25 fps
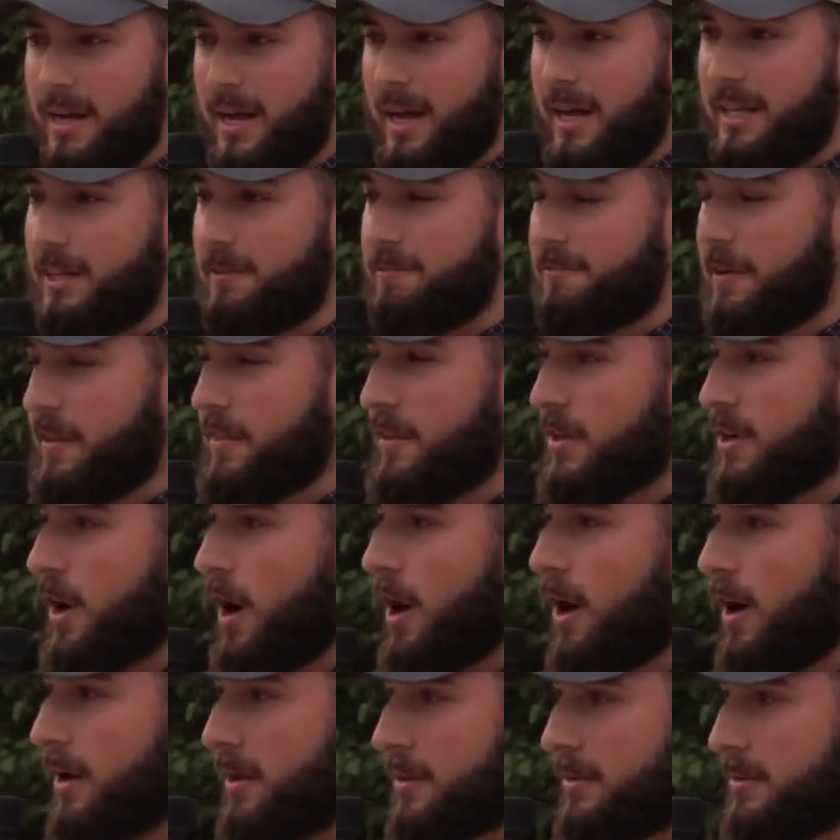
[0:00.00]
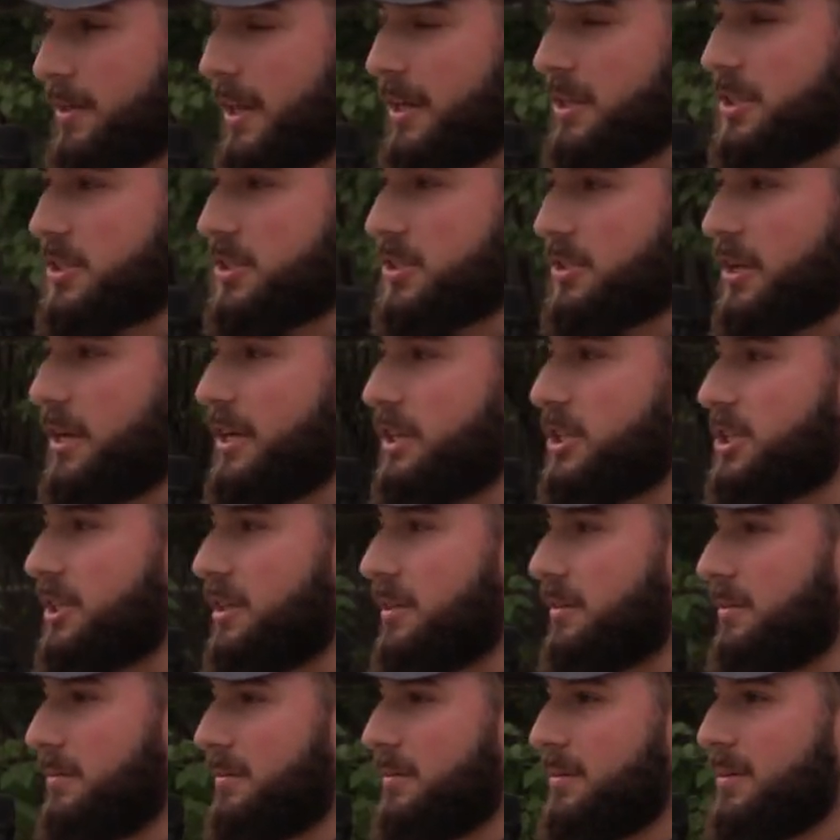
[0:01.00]
And Defend the Guard
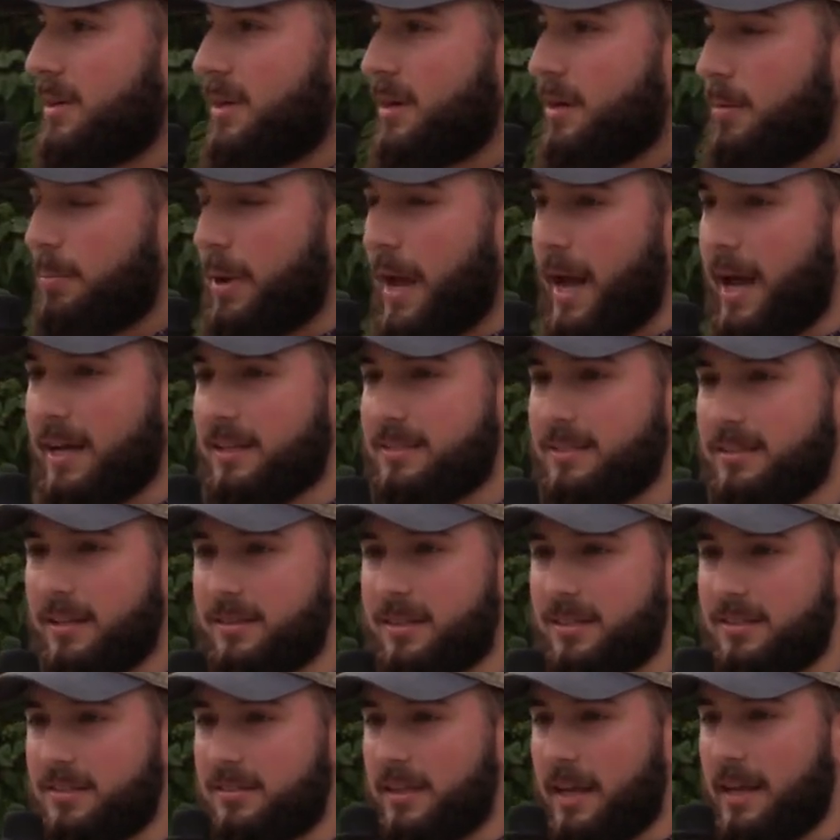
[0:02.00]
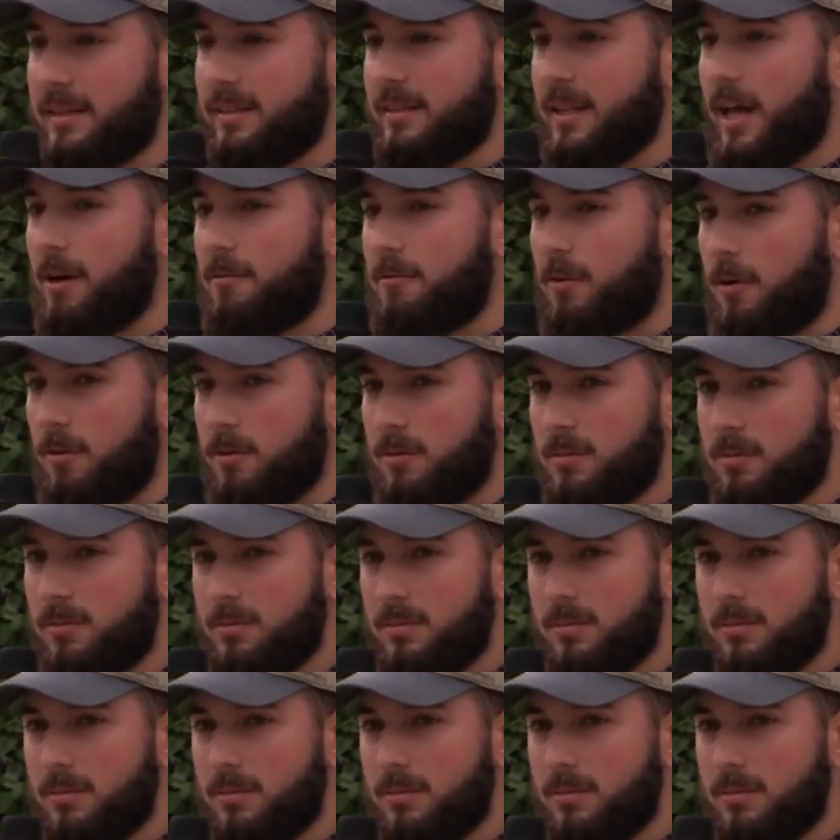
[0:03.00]
legislation passed at the state level